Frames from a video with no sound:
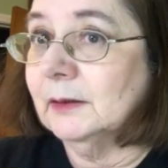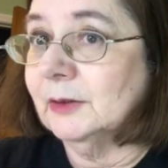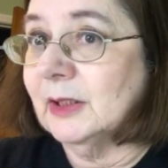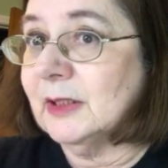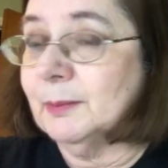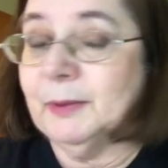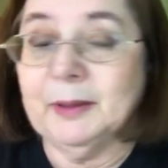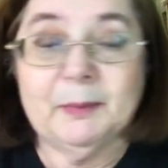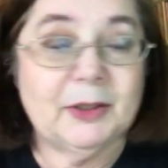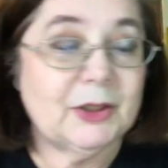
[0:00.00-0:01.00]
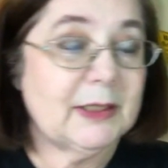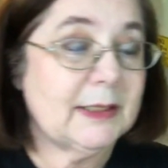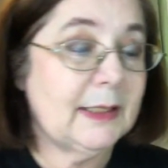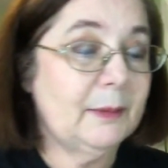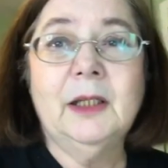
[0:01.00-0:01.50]
Just pretty much the
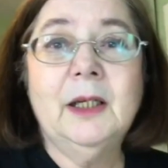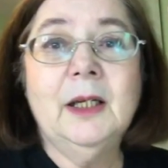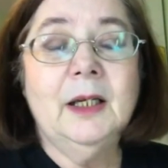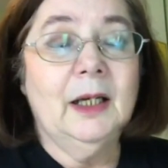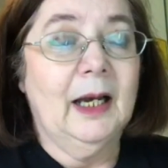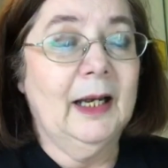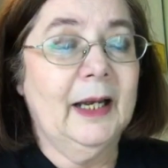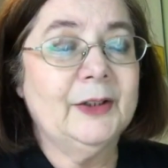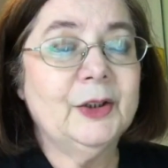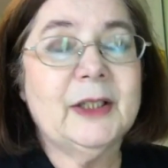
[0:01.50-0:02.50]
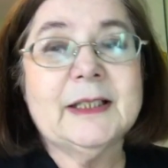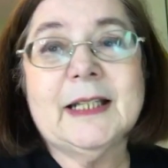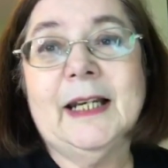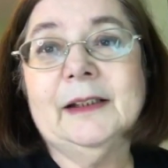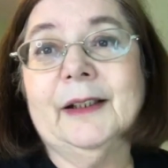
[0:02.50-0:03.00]
same. And you can
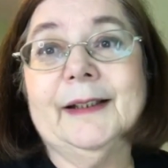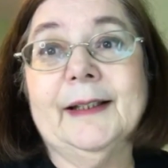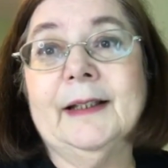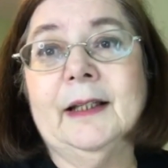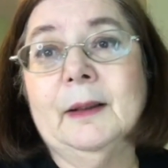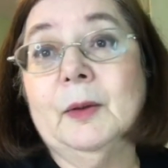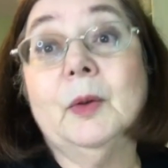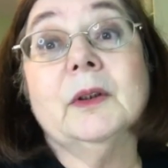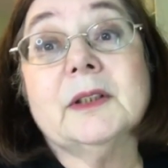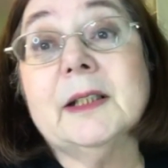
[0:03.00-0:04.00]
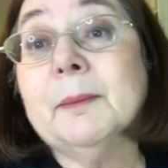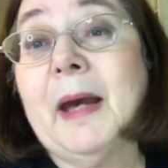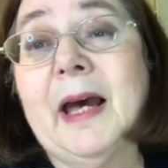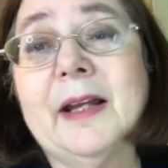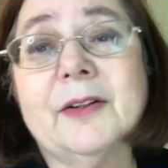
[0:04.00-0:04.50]
take like any quilting
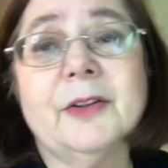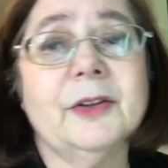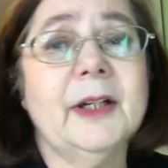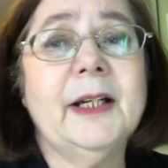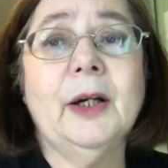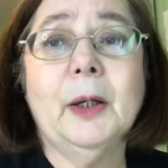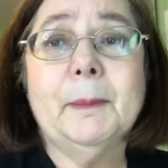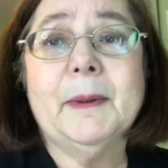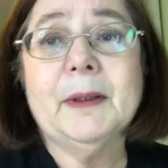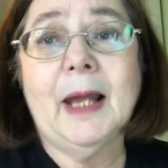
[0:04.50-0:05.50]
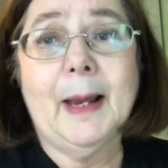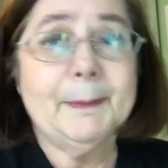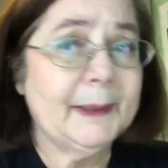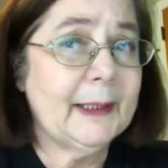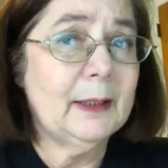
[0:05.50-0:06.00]
pattern or any open
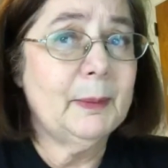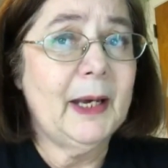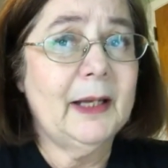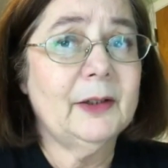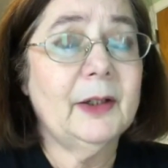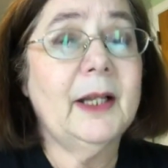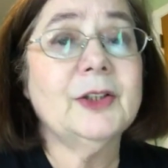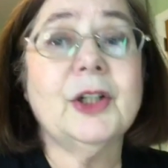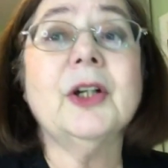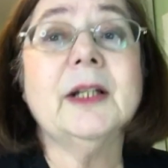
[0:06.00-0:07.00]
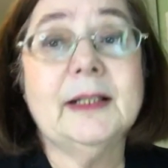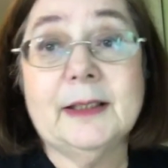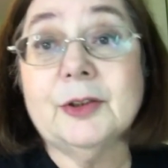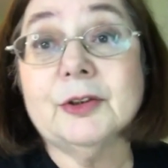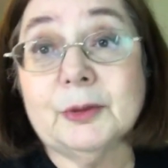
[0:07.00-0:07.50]
applique pattern and turn it
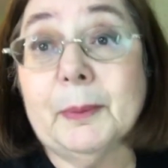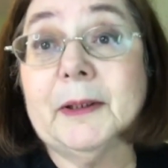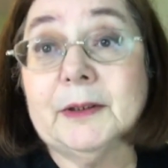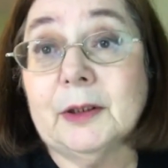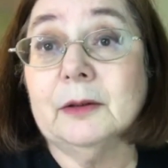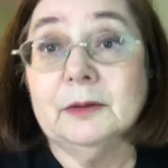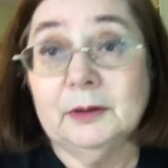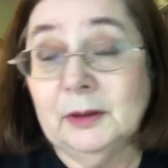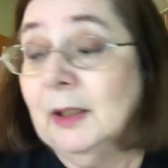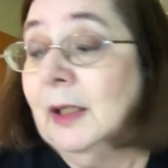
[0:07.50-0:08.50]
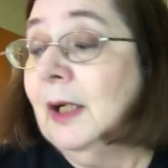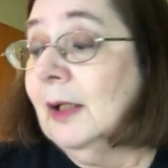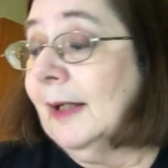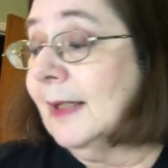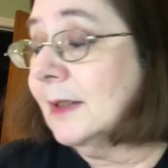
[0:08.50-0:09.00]
into trapunto.
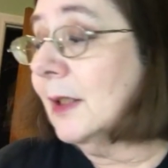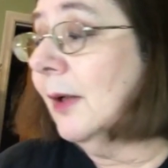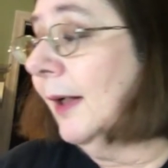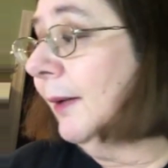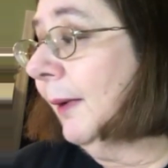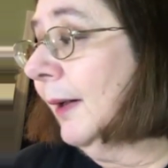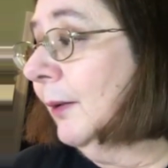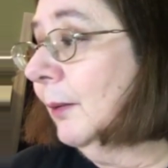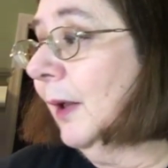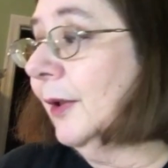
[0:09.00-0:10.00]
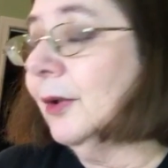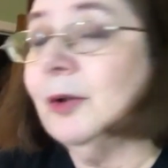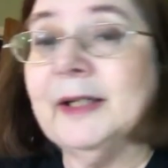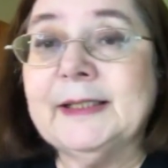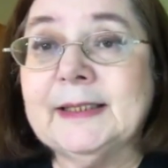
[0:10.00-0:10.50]
Okay, so anyway, what you're
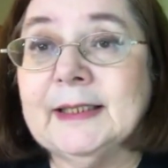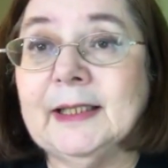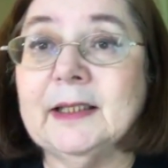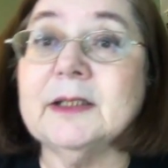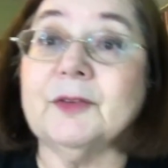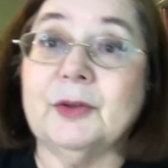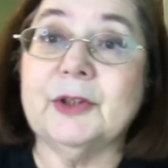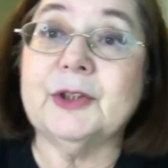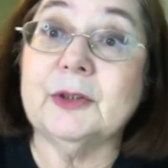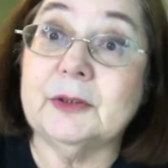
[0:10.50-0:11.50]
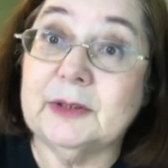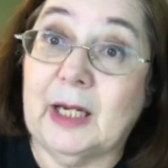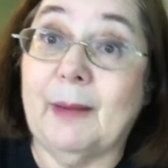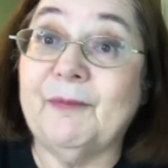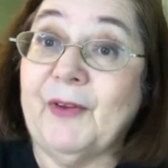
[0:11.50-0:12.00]
going to need is, of course, your
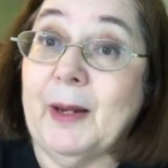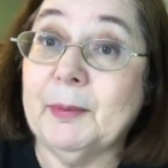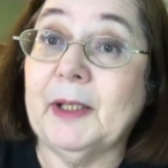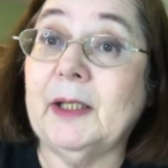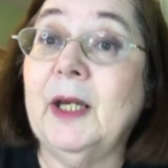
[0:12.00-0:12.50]
top fabric.